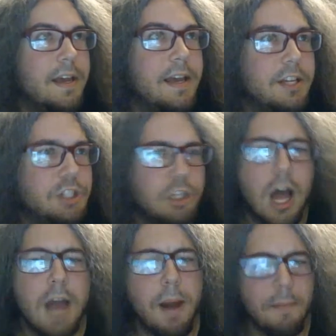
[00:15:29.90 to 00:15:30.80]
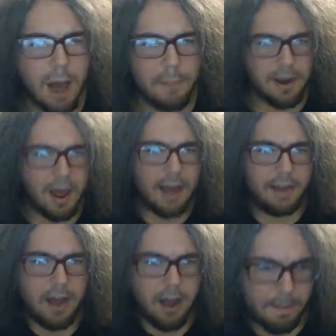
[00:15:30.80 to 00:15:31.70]
In July, my mom and
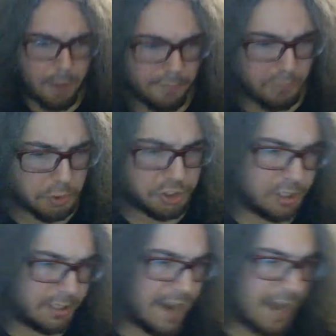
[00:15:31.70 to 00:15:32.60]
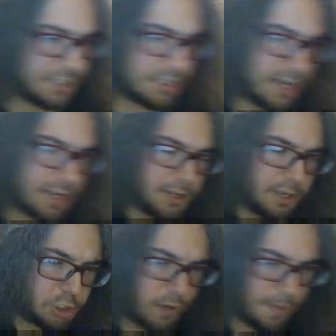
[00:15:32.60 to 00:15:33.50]
I unfortunately had to take a
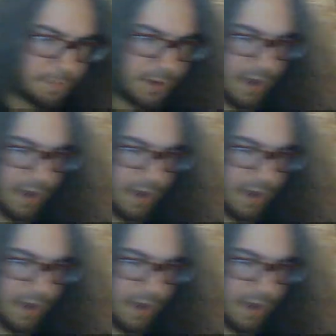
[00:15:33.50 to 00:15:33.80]
trip